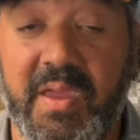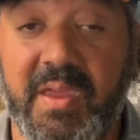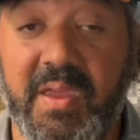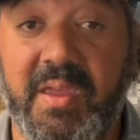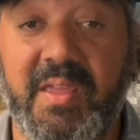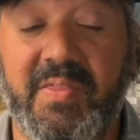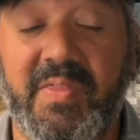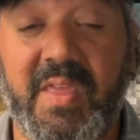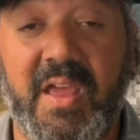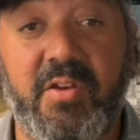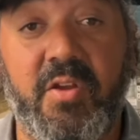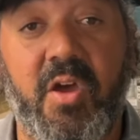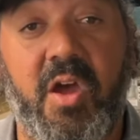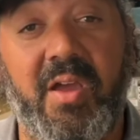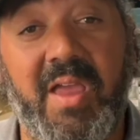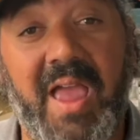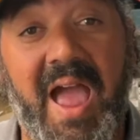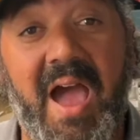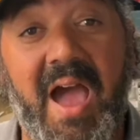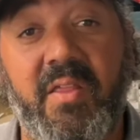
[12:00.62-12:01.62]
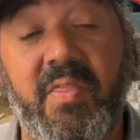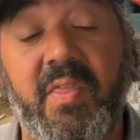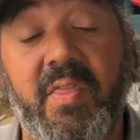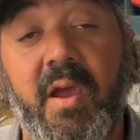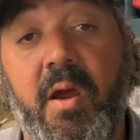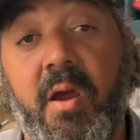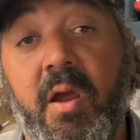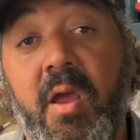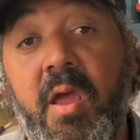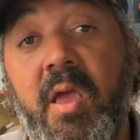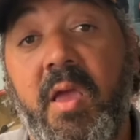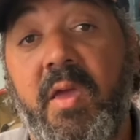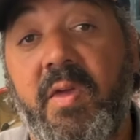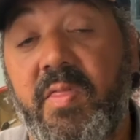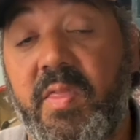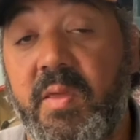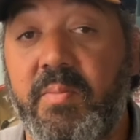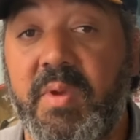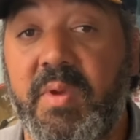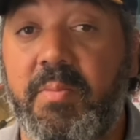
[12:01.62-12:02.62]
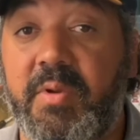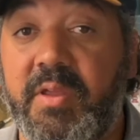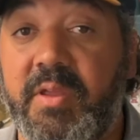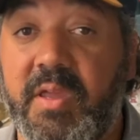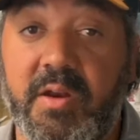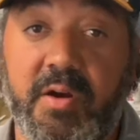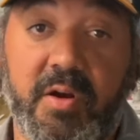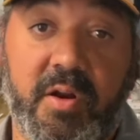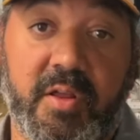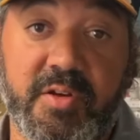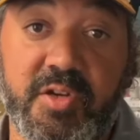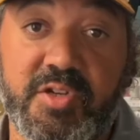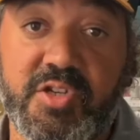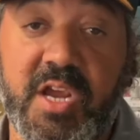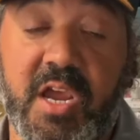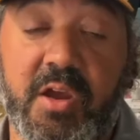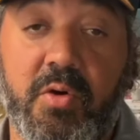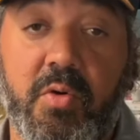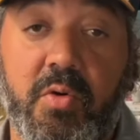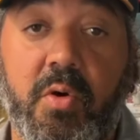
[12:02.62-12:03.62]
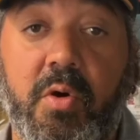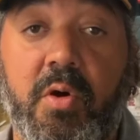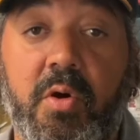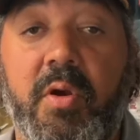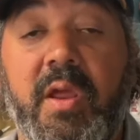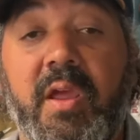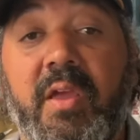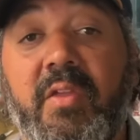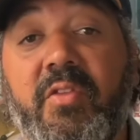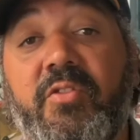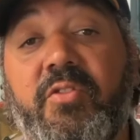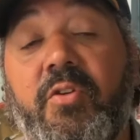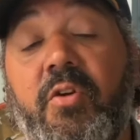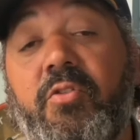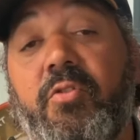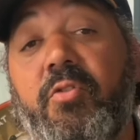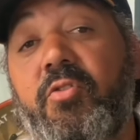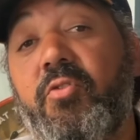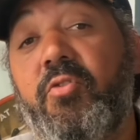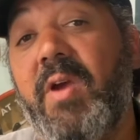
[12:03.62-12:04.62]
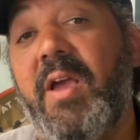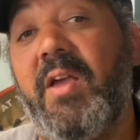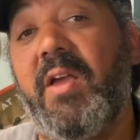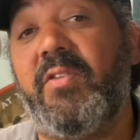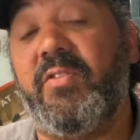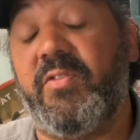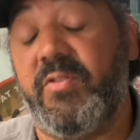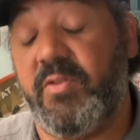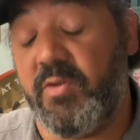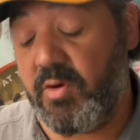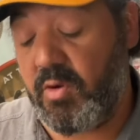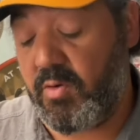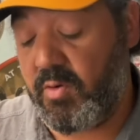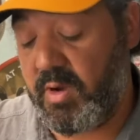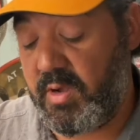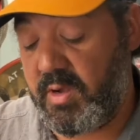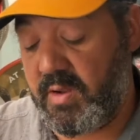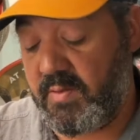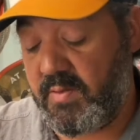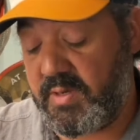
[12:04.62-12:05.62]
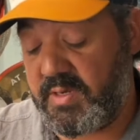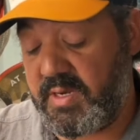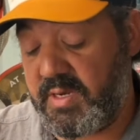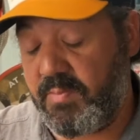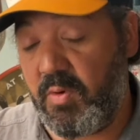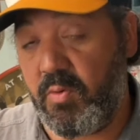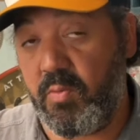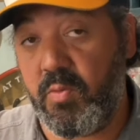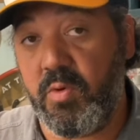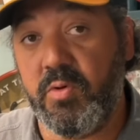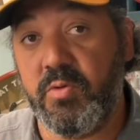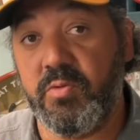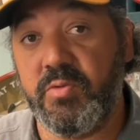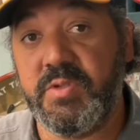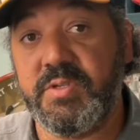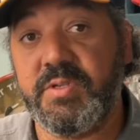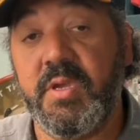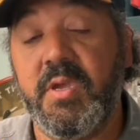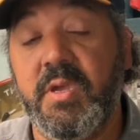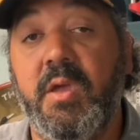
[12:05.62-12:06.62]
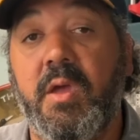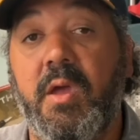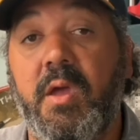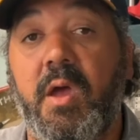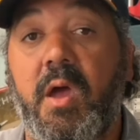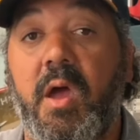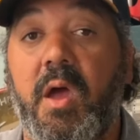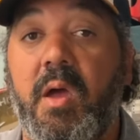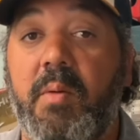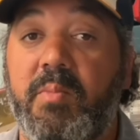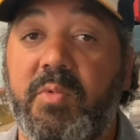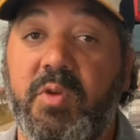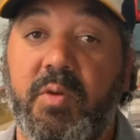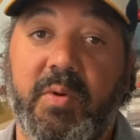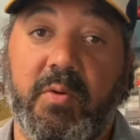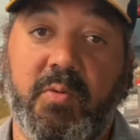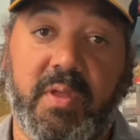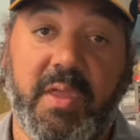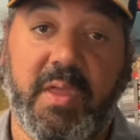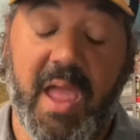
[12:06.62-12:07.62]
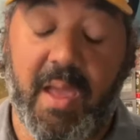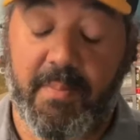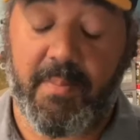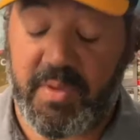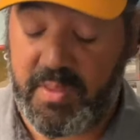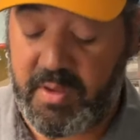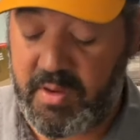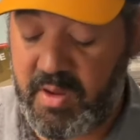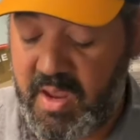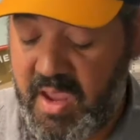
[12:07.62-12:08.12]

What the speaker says: and get that dog out of there, then be able to get it on a check cord and start to address, you know, any of the deeper wounds, you'll be really happy that you